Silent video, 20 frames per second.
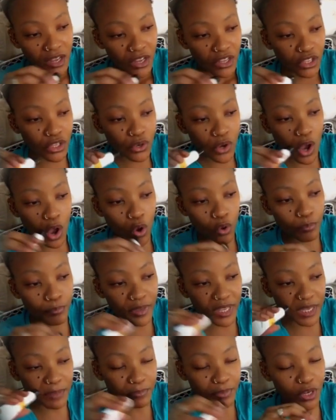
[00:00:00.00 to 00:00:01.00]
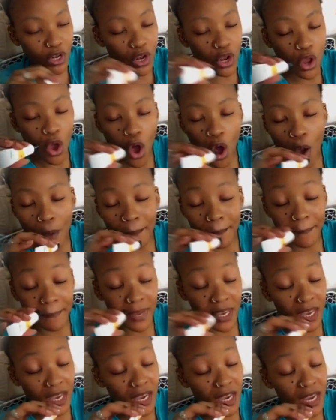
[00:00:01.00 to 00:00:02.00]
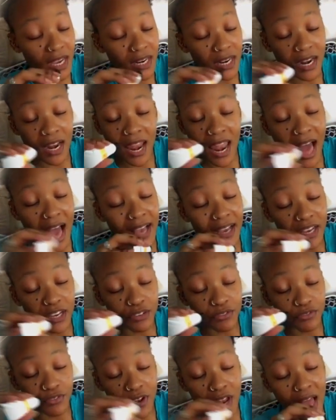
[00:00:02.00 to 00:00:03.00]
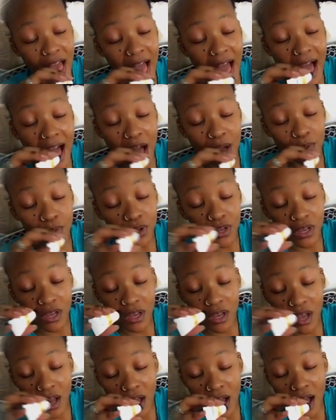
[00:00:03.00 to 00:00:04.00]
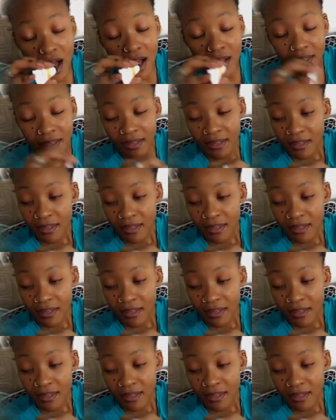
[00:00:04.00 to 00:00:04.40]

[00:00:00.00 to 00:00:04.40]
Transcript: you gonna be blooming like a flower.